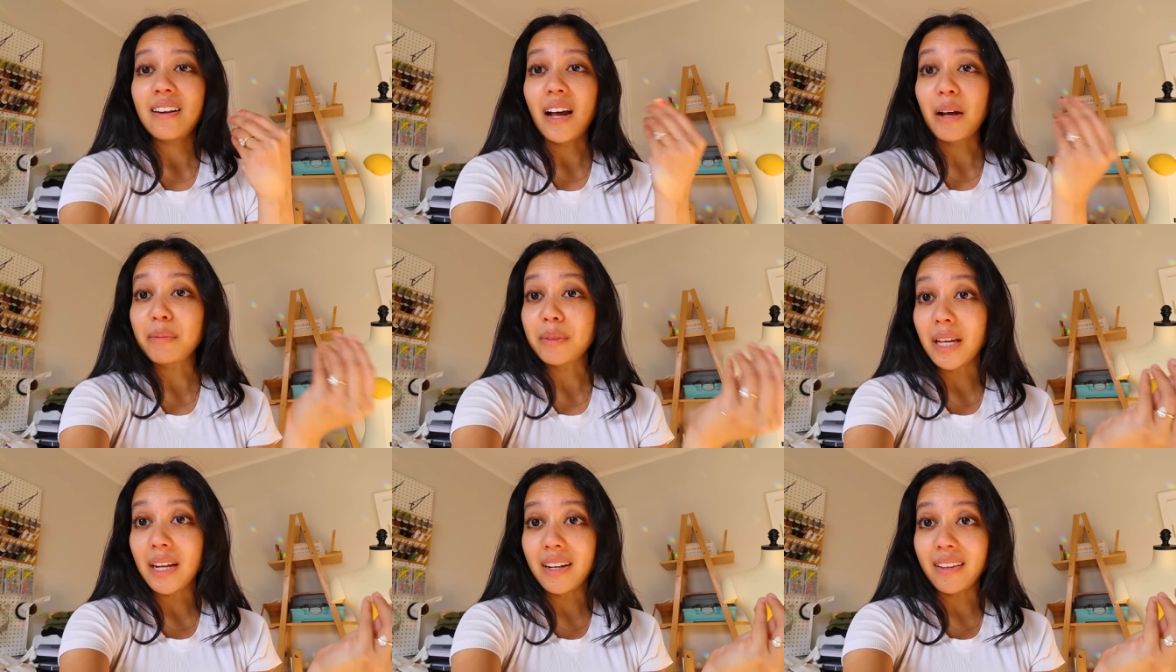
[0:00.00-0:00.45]

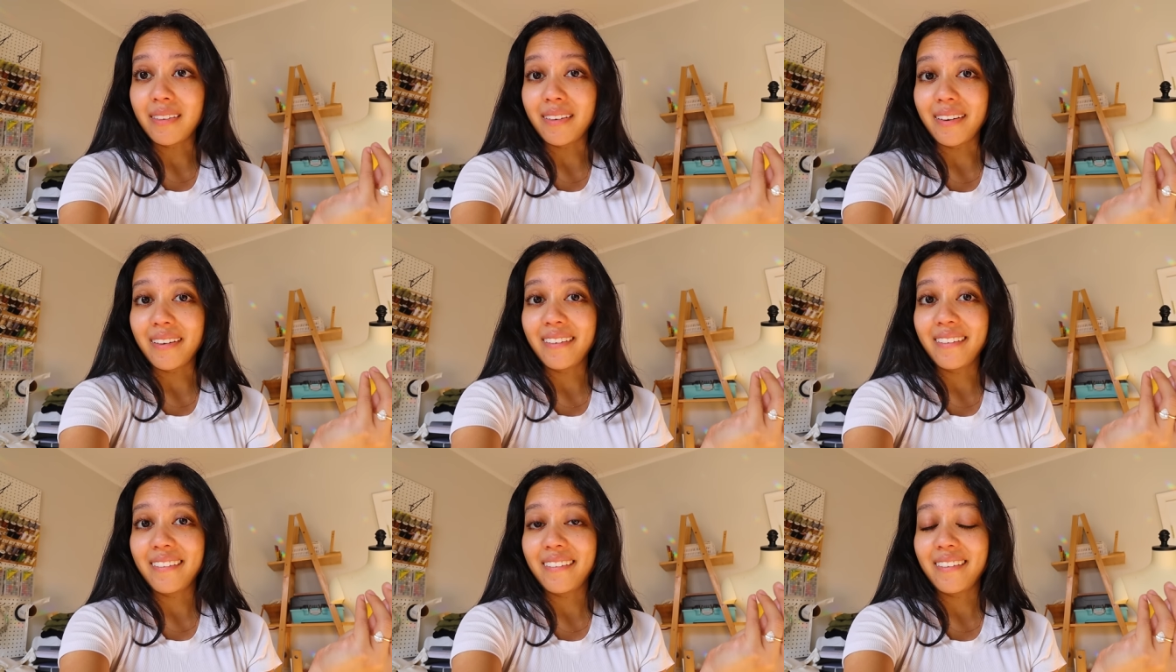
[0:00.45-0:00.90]
I'm getting
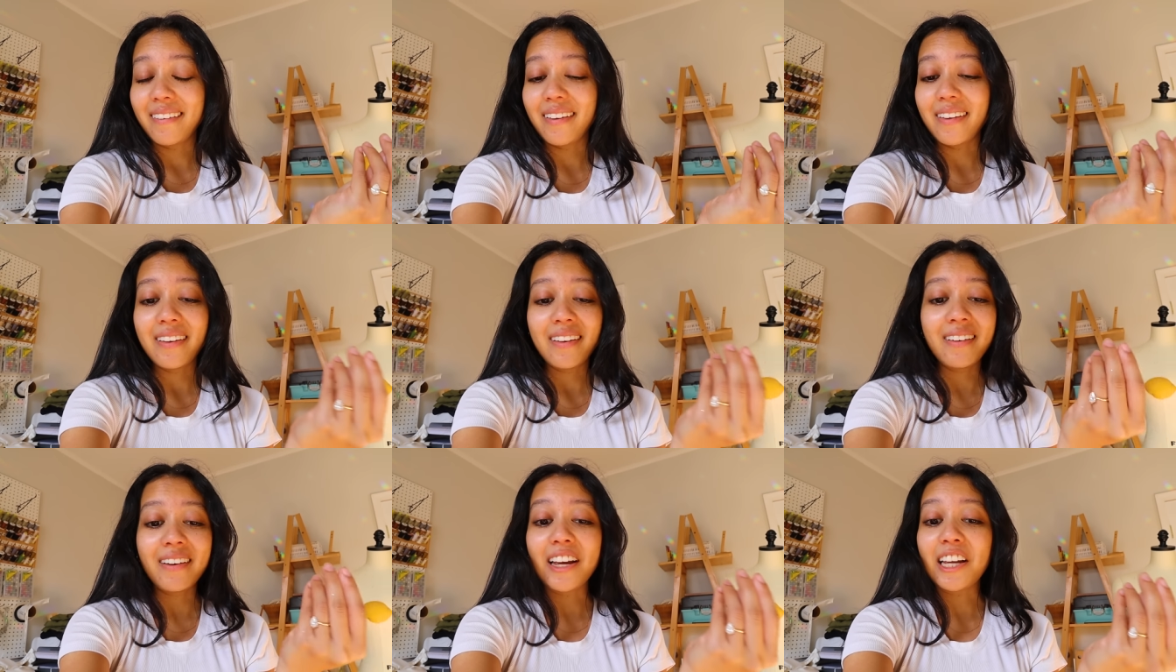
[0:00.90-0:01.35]
there
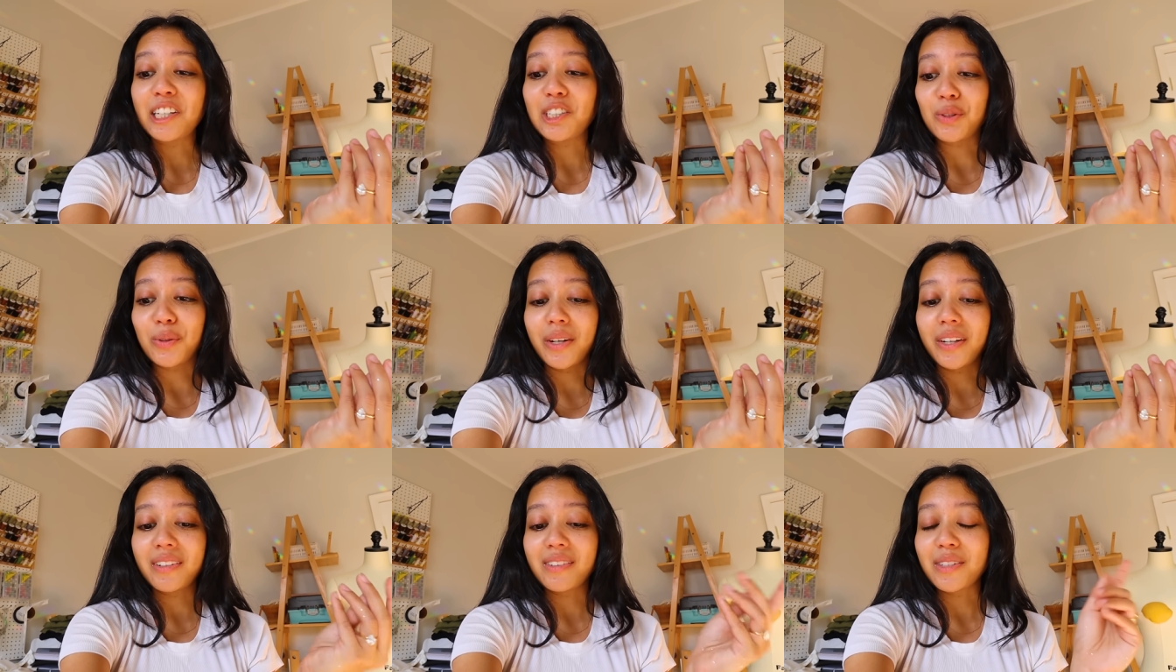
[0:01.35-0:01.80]
and I
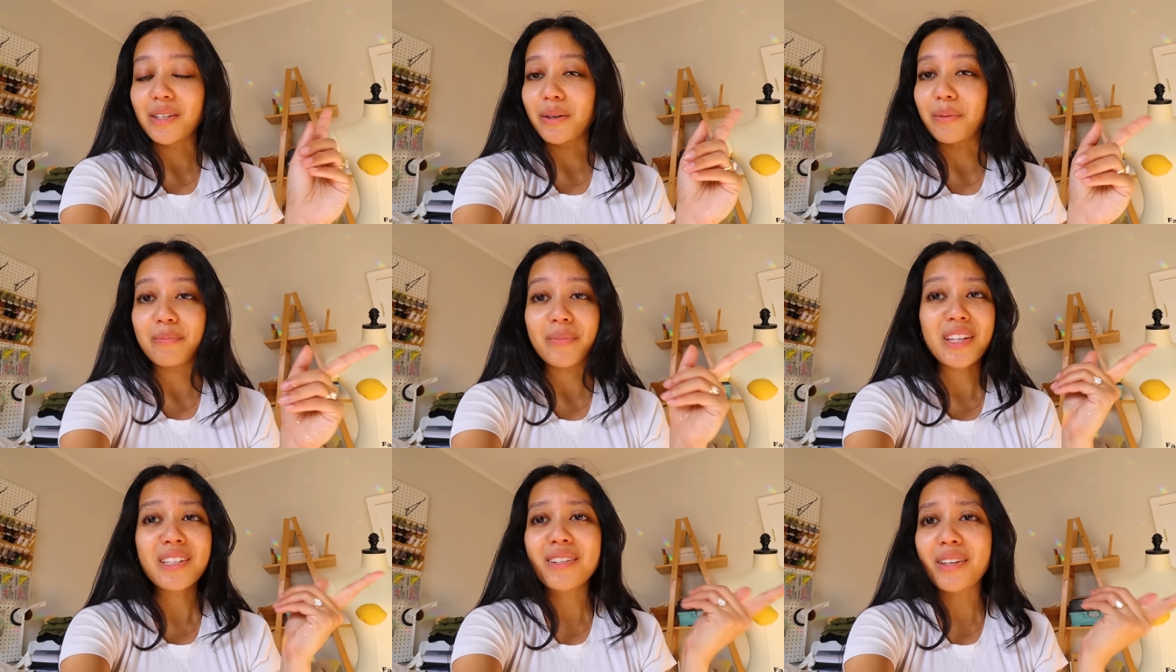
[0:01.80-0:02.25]
enjoy it.
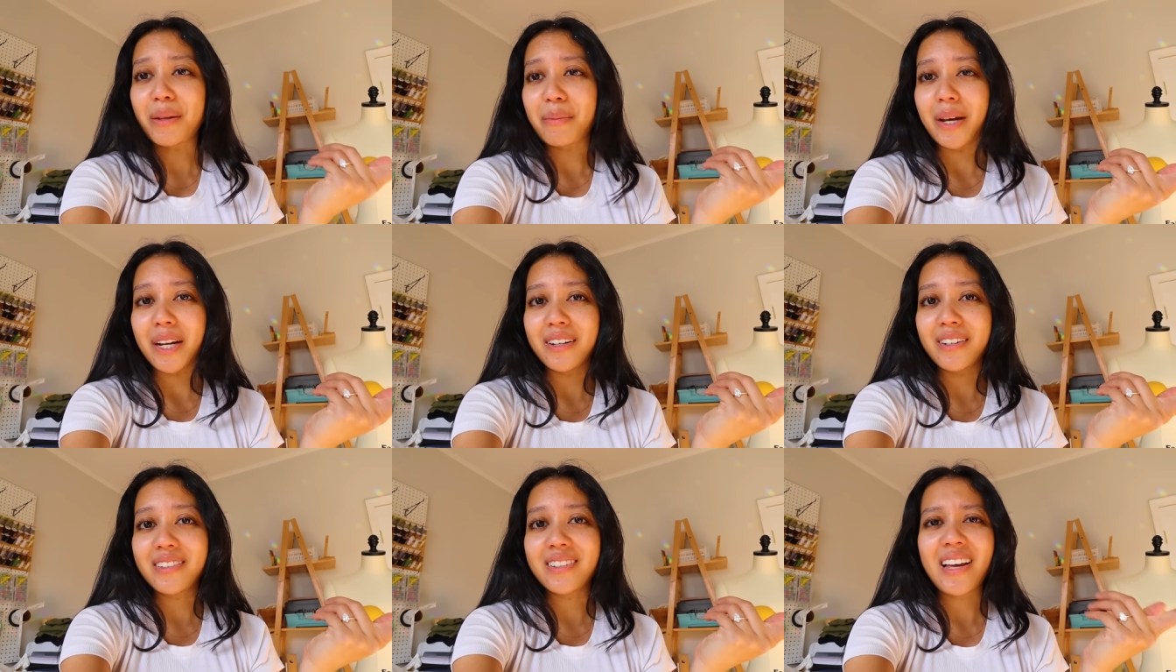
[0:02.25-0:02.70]
So that's all that
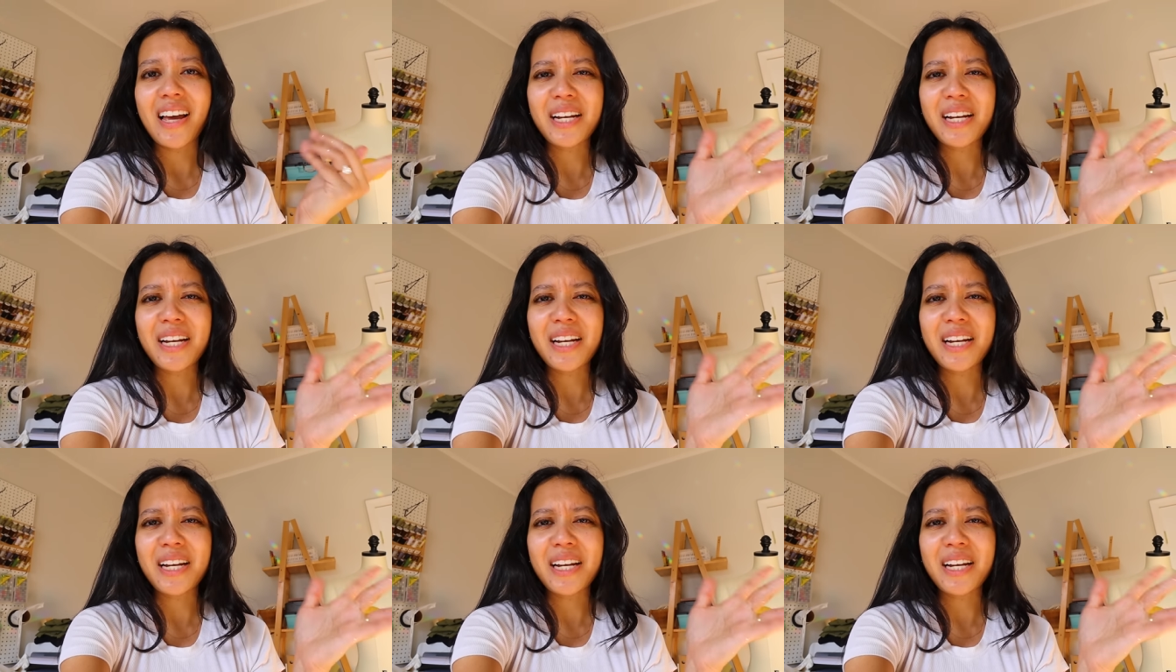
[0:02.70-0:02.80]
matters.